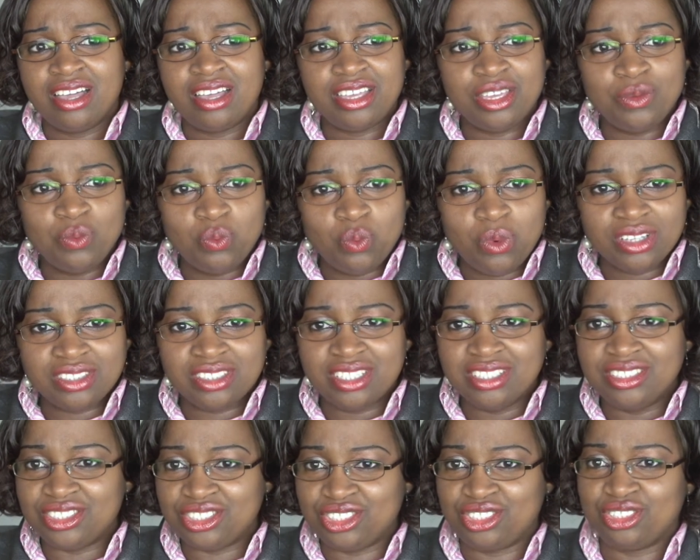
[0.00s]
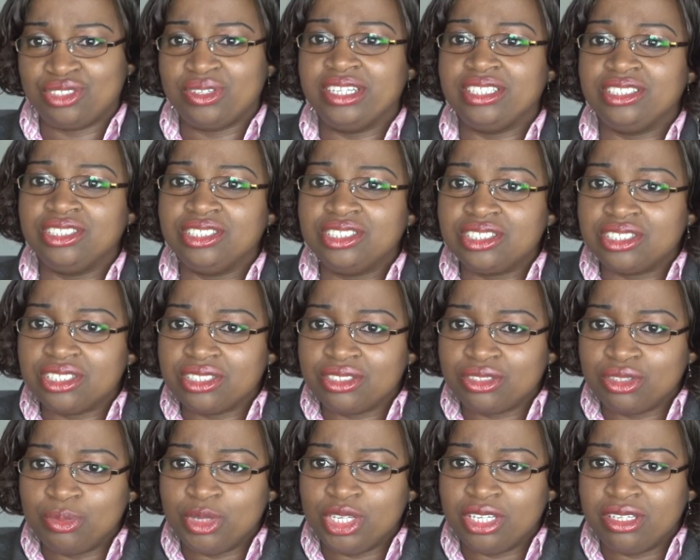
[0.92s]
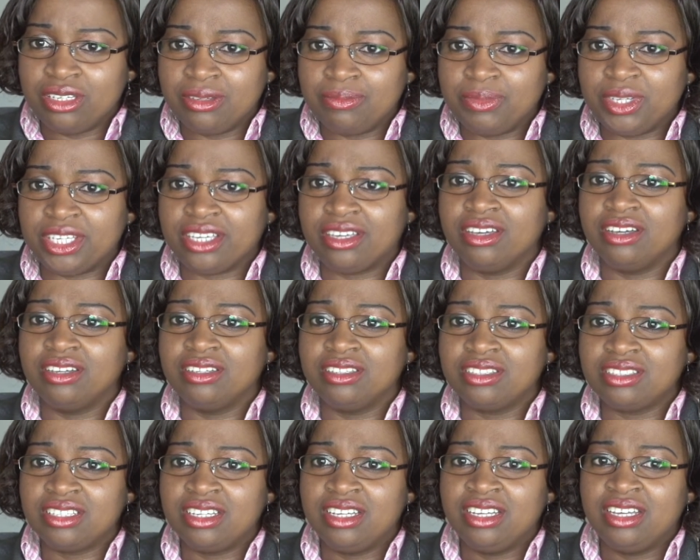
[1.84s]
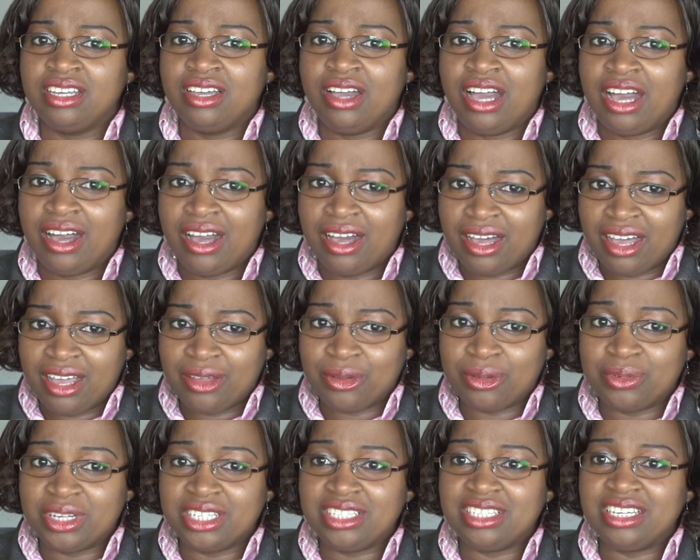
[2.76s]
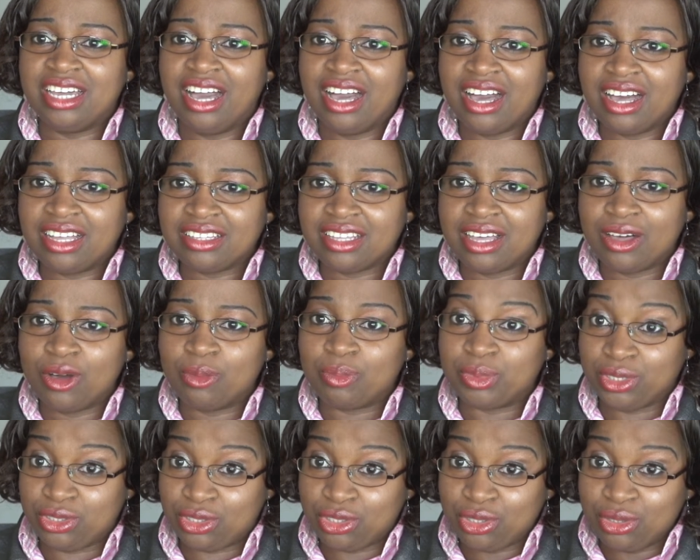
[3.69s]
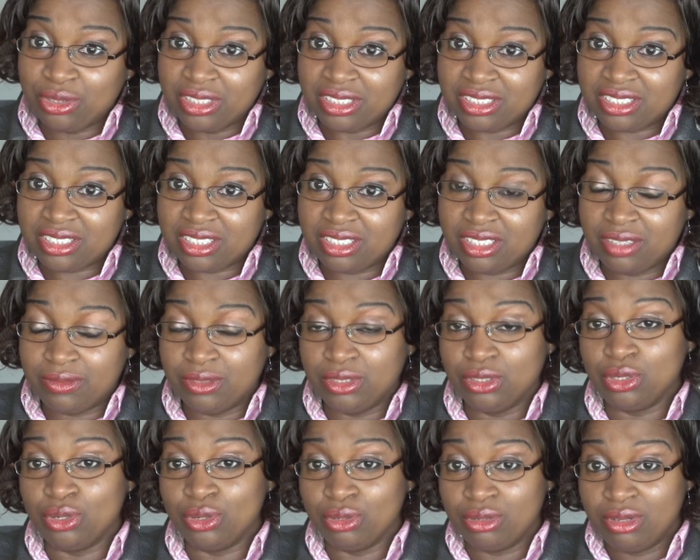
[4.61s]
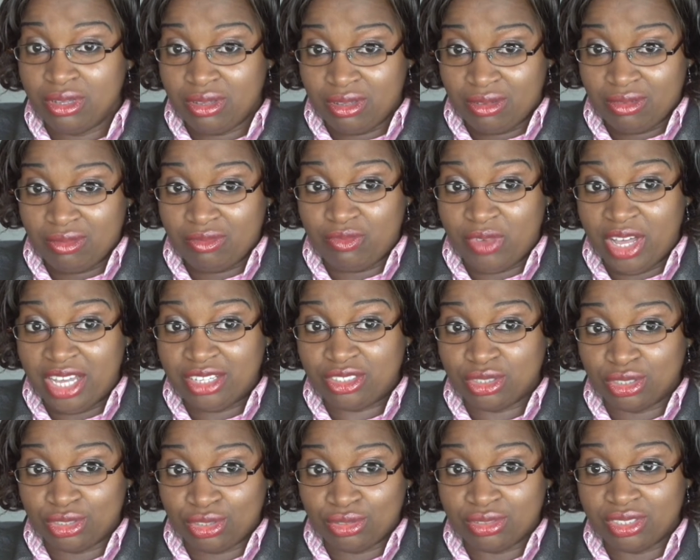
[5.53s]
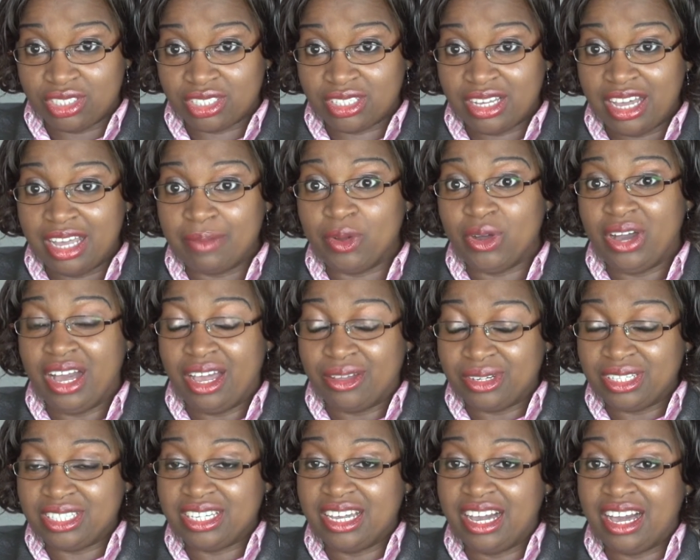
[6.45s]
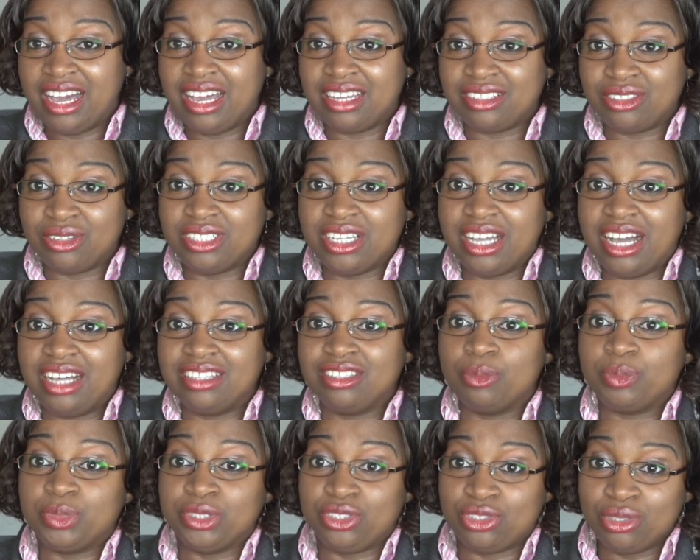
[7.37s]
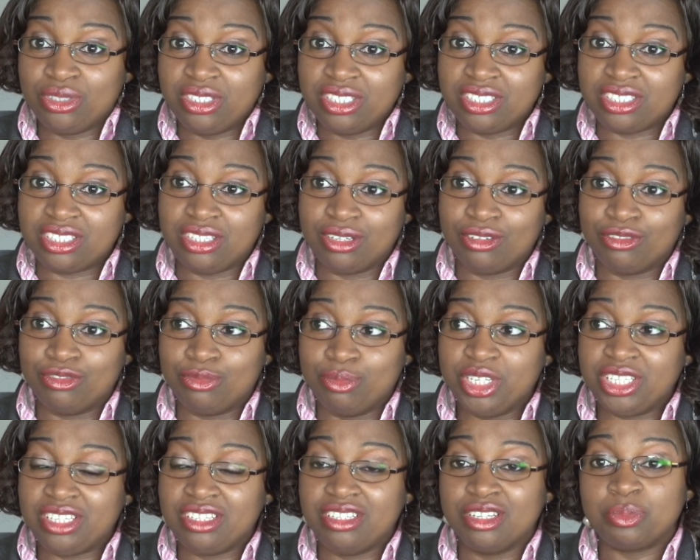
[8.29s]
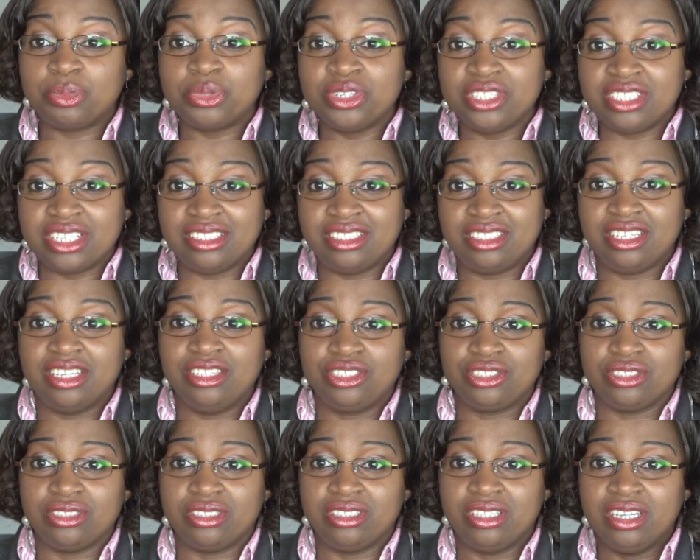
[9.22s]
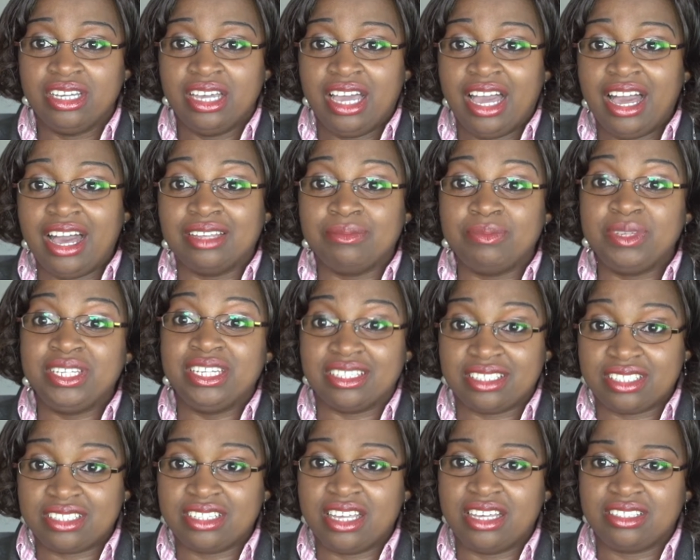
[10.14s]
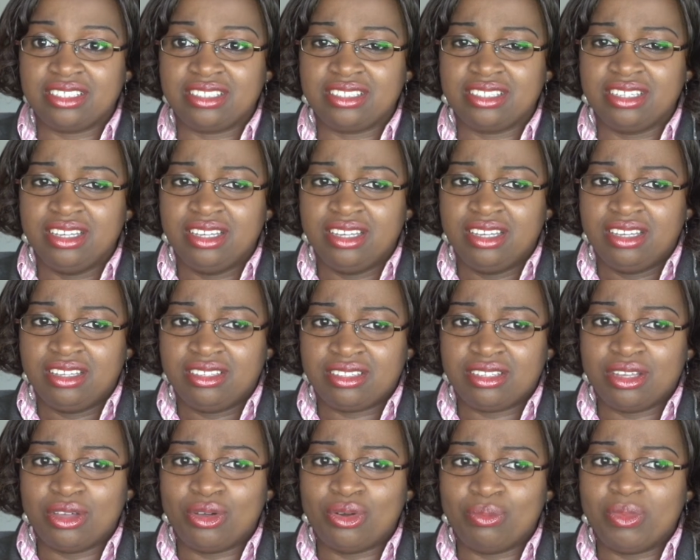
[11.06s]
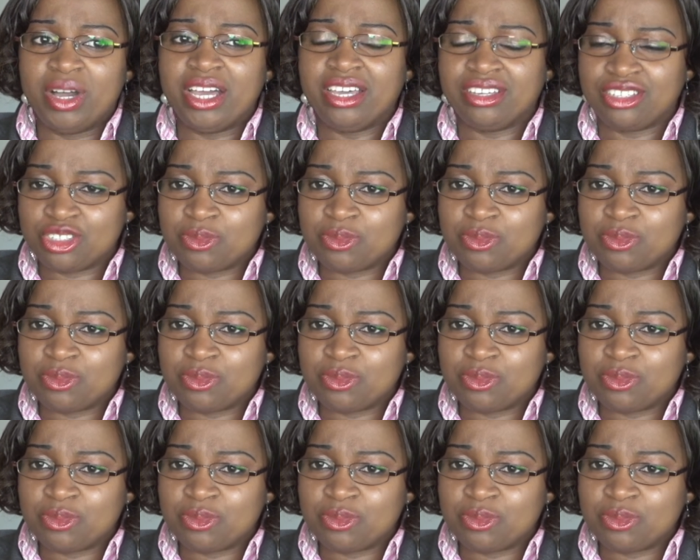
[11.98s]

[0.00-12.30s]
it wasn't strange to me because I already had that opportunity, even though virtual to the sky, but I already had the opportunity of making a presentation and being assessed. So my